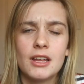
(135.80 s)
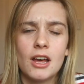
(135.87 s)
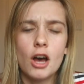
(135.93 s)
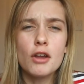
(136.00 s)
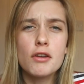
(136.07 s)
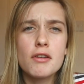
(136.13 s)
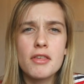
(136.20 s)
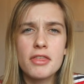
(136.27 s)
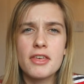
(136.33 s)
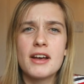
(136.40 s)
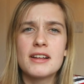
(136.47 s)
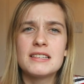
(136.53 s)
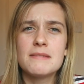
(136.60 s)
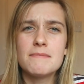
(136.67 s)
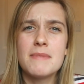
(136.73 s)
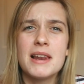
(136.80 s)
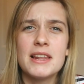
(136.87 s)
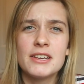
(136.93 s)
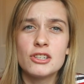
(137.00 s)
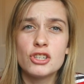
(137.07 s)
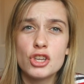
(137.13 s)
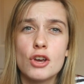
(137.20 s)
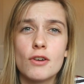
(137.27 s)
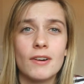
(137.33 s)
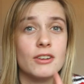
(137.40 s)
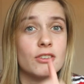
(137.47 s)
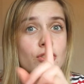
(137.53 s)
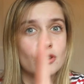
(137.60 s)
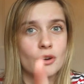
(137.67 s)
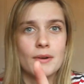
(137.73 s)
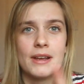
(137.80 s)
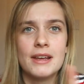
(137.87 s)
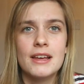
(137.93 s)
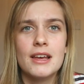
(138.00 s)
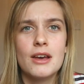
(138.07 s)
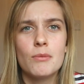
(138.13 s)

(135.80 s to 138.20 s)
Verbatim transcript: 130 million euros, sorry,